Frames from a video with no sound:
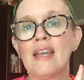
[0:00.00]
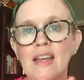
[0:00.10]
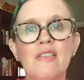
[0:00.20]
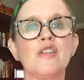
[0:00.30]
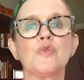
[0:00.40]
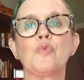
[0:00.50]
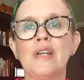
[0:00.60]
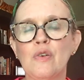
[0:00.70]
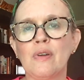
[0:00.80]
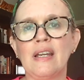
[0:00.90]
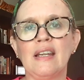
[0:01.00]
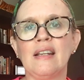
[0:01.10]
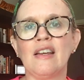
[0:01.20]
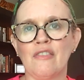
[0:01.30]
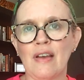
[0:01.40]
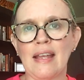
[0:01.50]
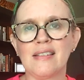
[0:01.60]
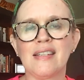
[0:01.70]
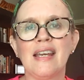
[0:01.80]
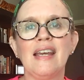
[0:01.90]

in this reread event.